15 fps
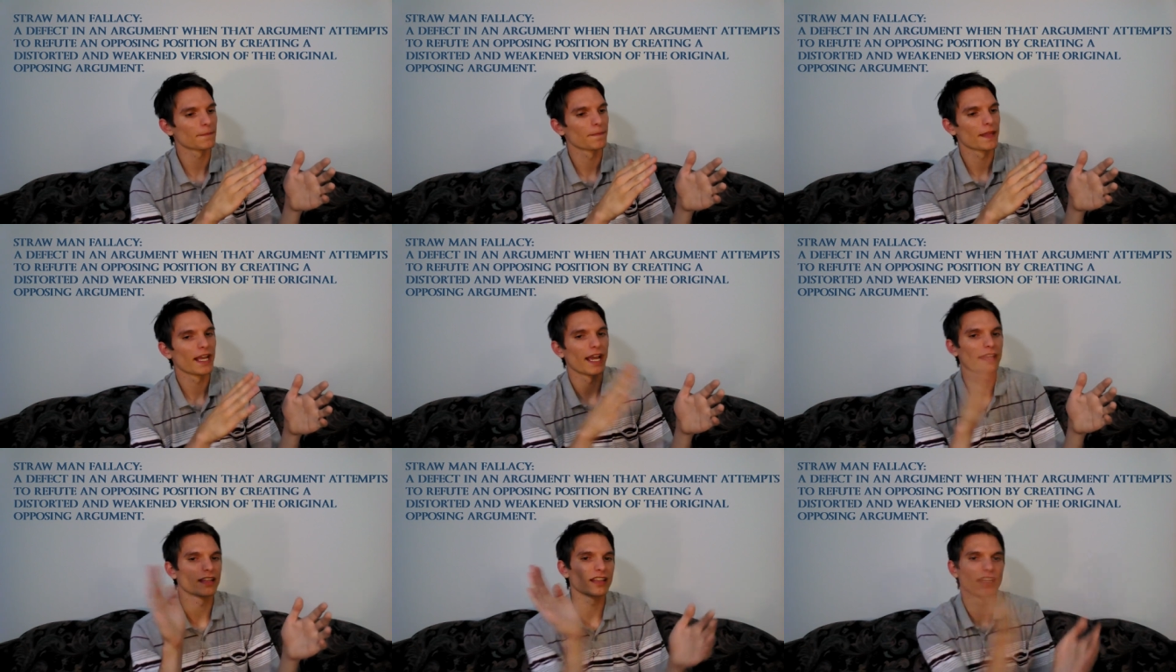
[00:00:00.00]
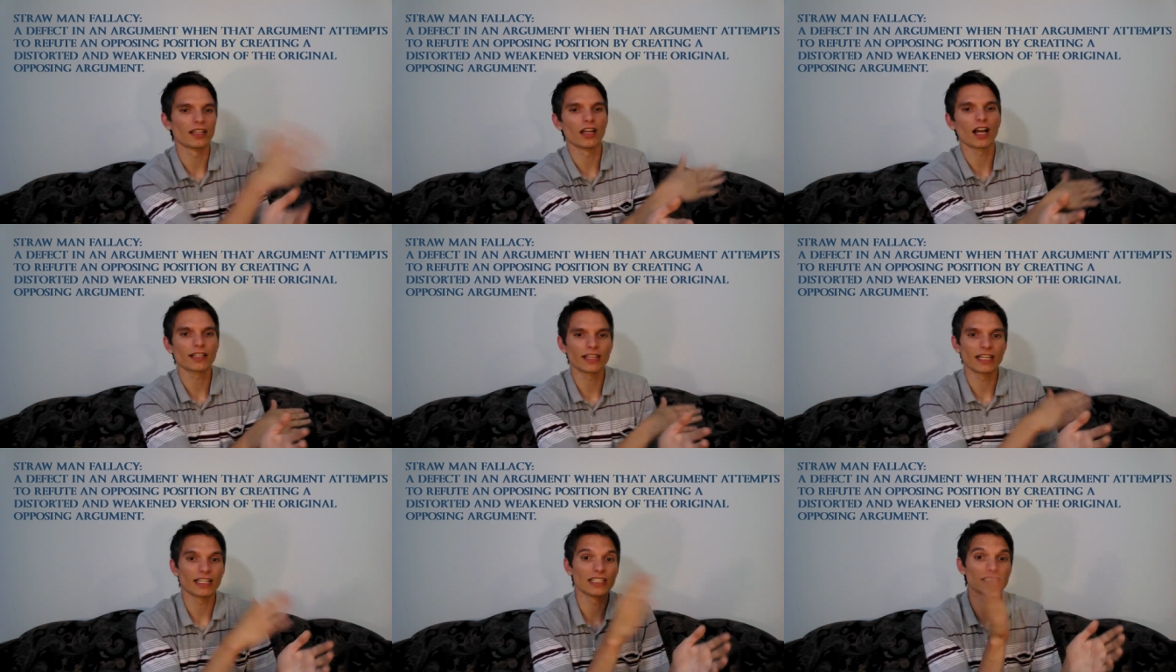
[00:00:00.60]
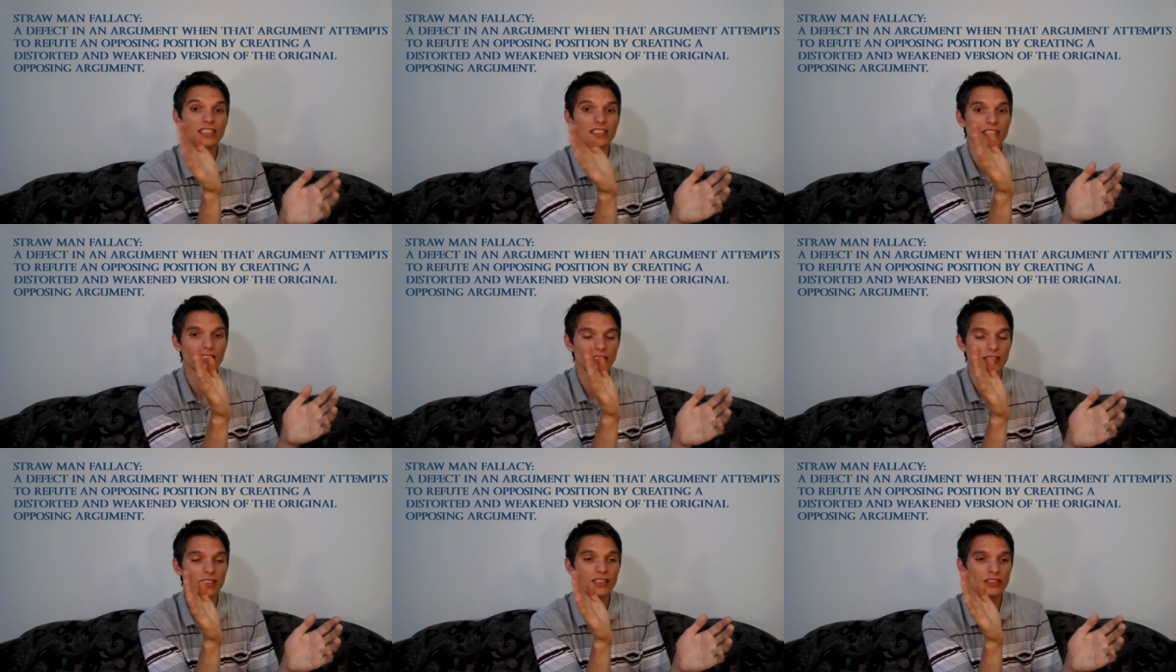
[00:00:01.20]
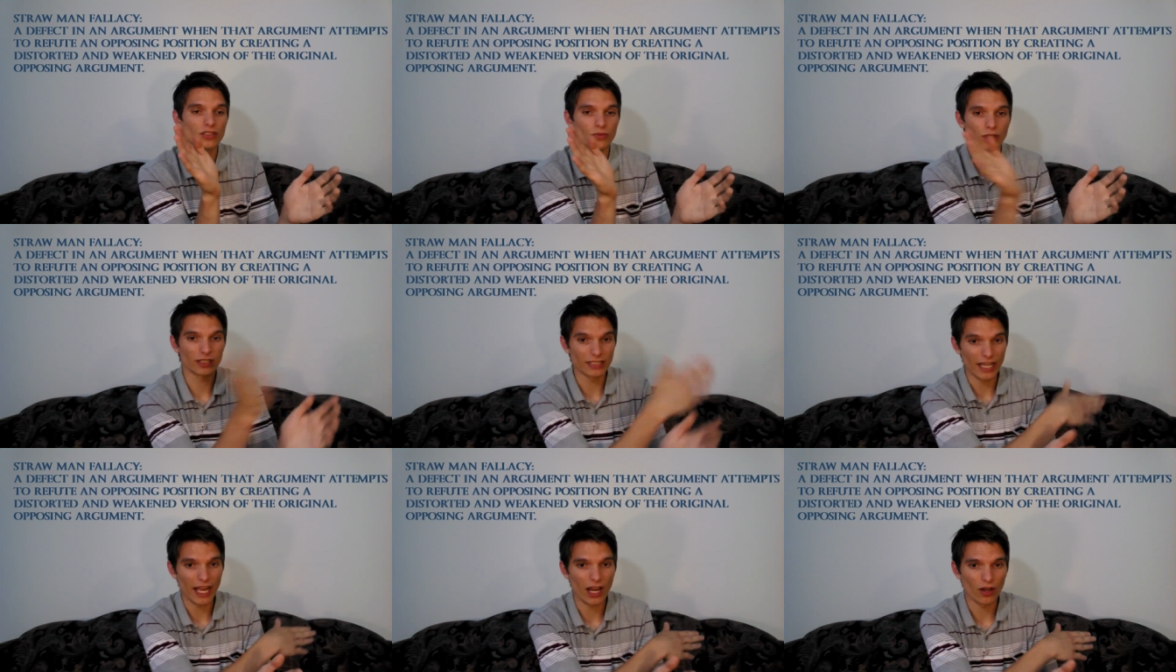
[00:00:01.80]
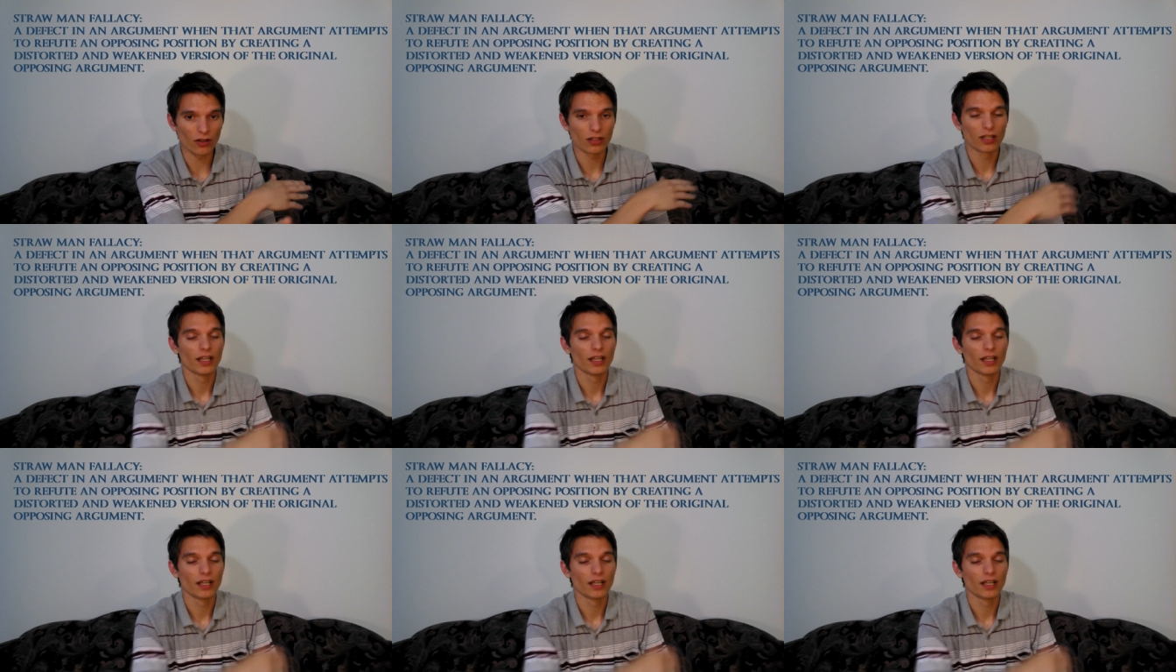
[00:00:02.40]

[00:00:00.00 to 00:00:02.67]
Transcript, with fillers: and then they knock that easy easy one down,